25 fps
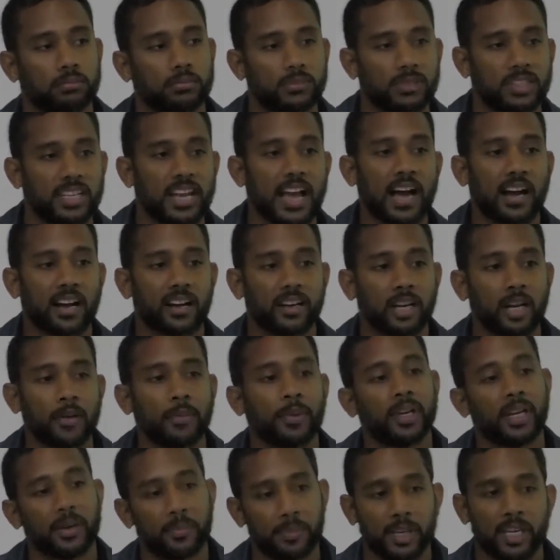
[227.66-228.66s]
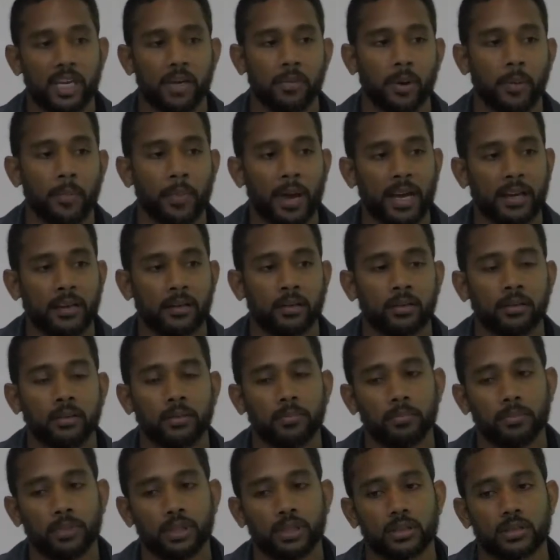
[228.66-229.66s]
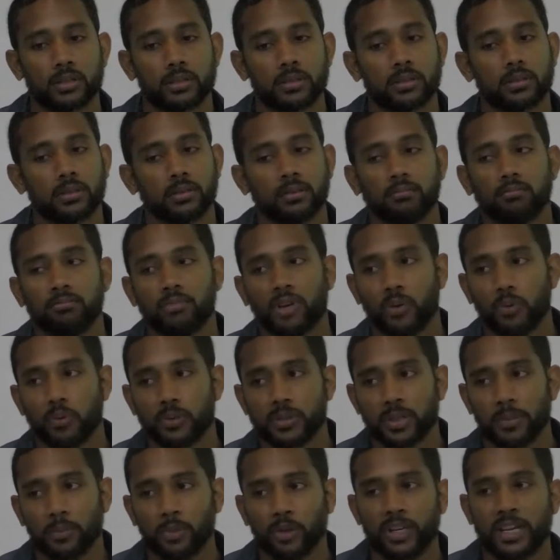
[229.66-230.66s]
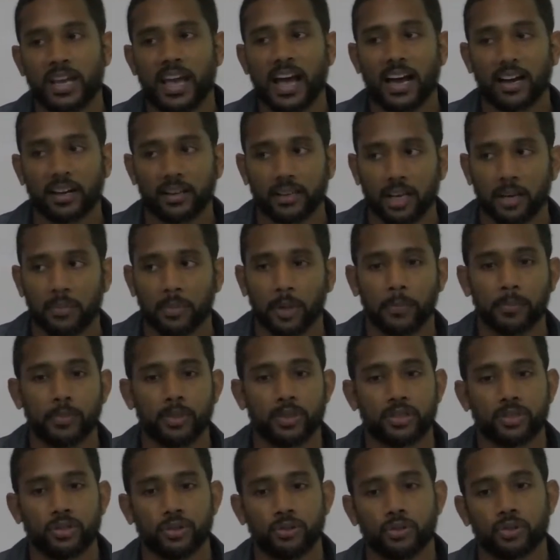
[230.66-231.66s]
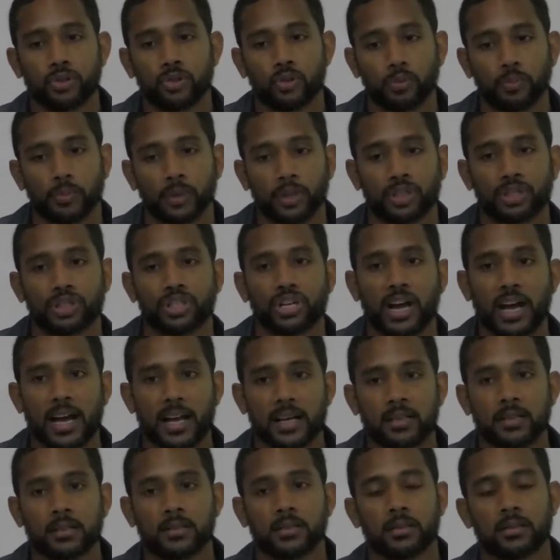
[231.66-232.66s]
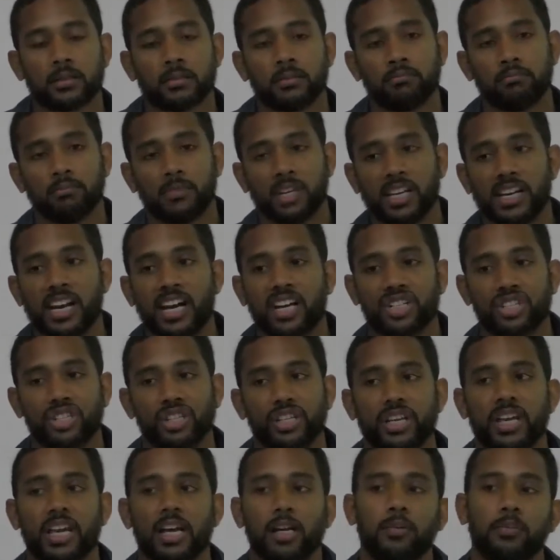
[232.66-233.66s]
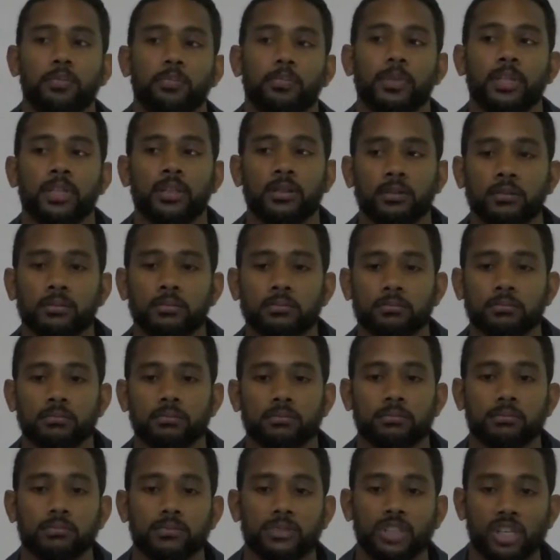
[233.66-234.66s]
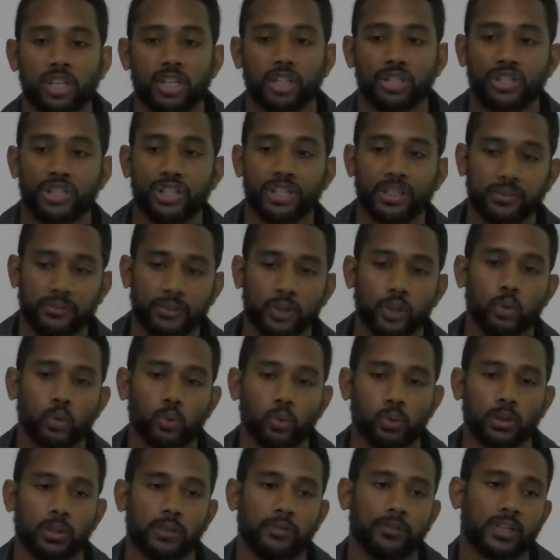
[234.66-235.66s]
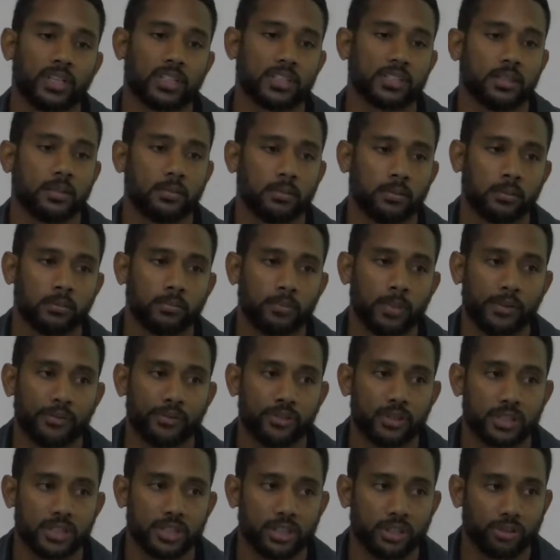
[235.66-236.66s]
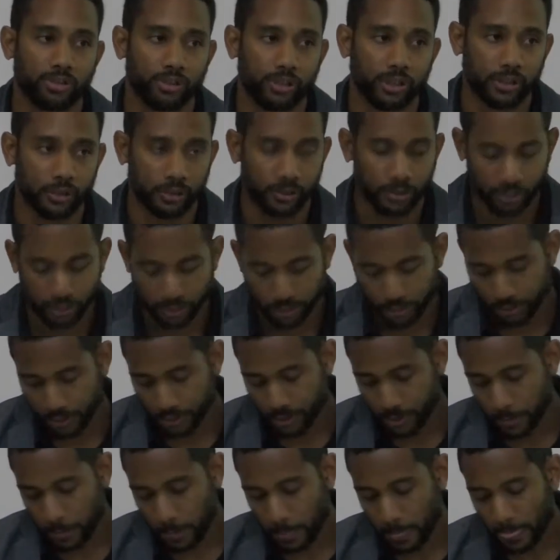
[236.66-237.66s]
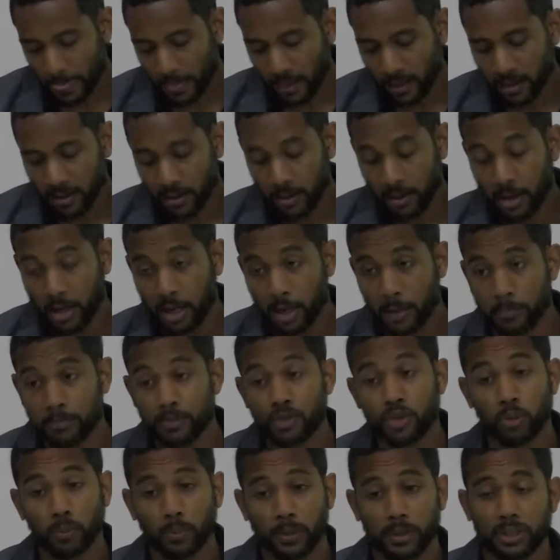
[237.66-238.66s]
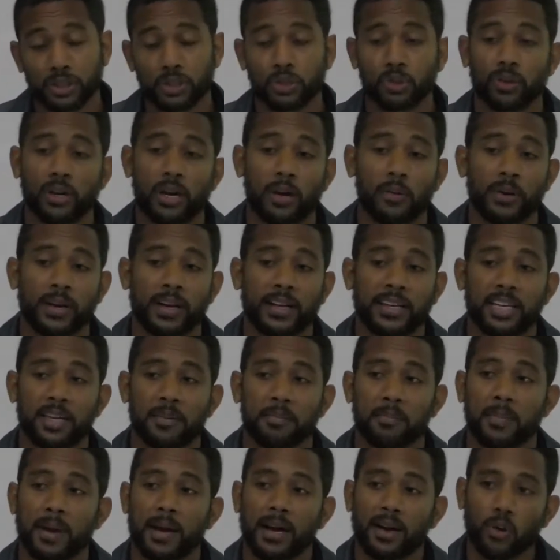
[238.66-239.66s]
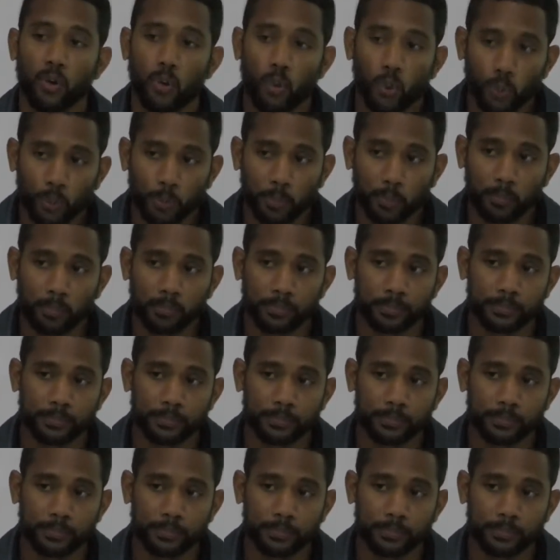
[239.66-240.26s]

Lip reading: the academic. It became a minor, but it wasn't about the academic pursuit so much as it actually helped me to achieve the goal of getting my first degree. So much so that when I came back home,